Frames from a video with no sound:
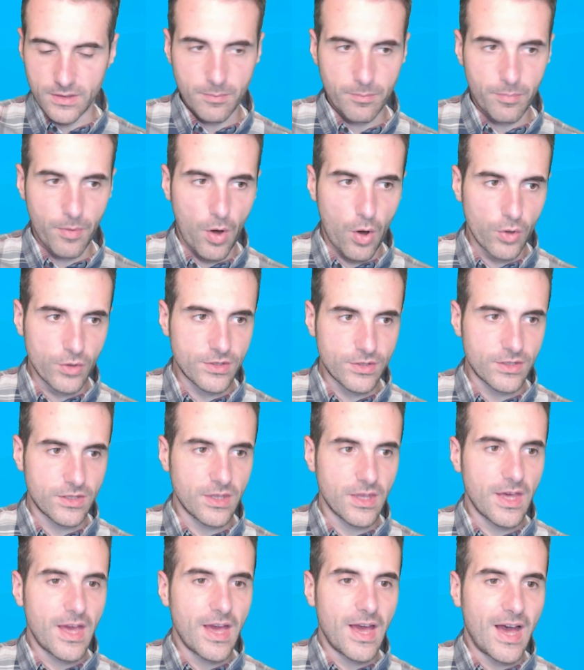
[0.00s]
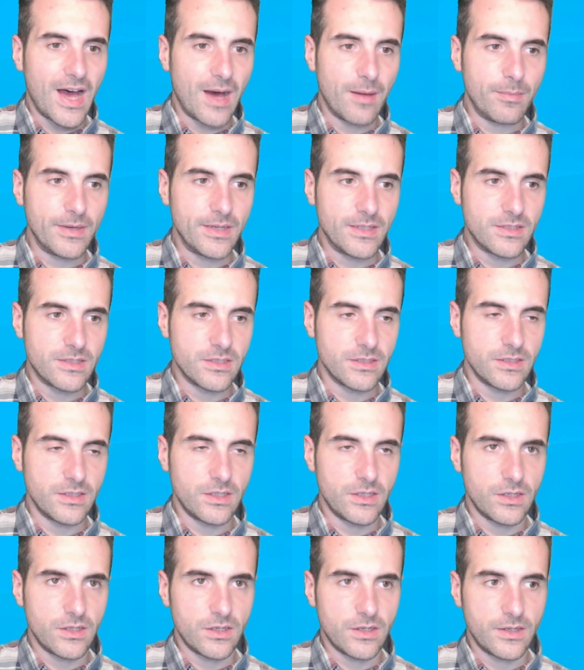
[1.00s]
box a bit
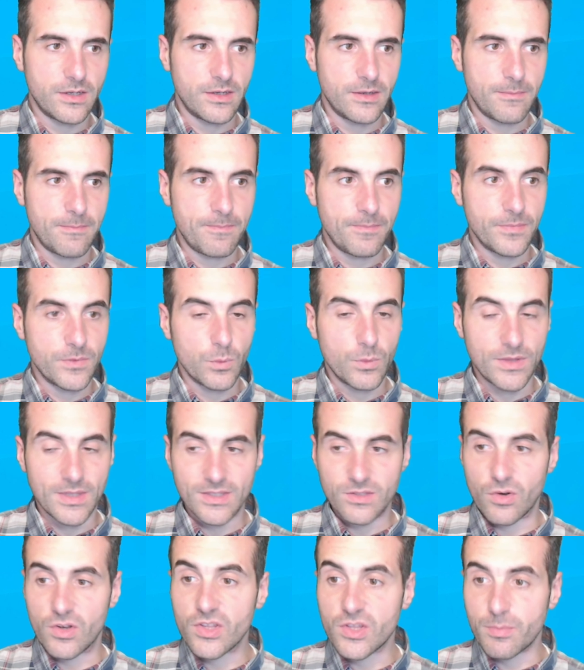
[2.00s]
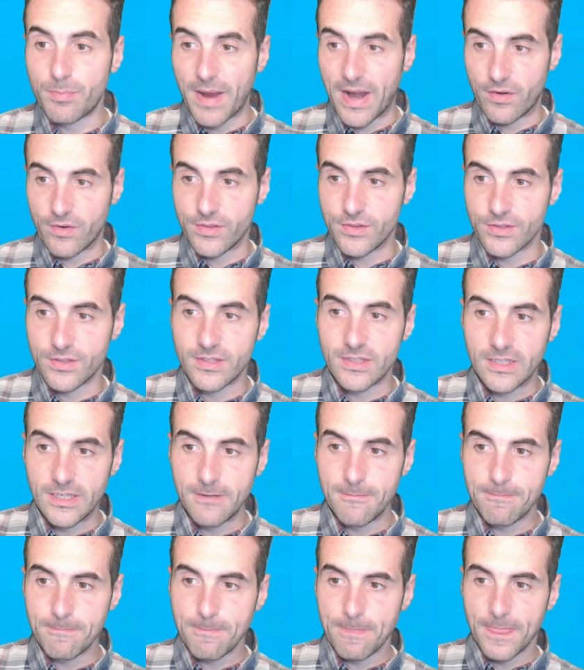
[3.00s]
with the transparency,
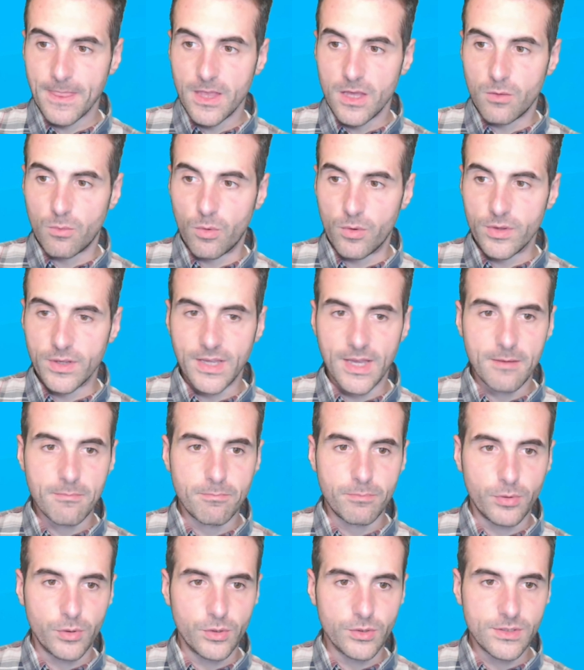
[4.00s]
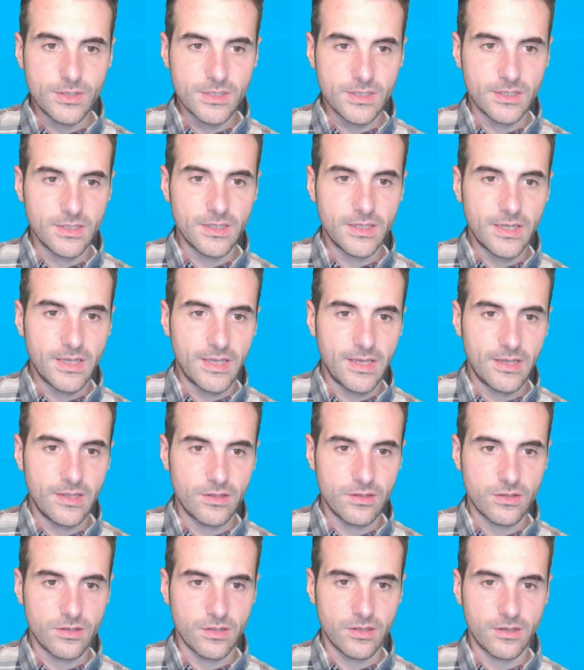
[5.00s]
what you can put
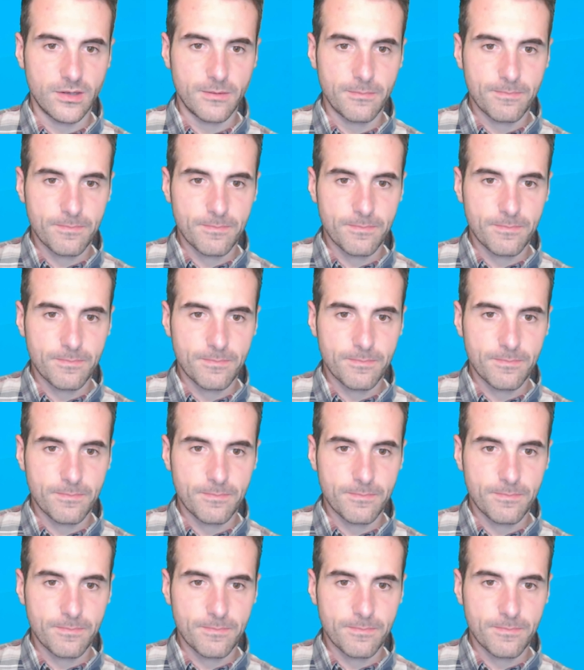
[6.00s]
is the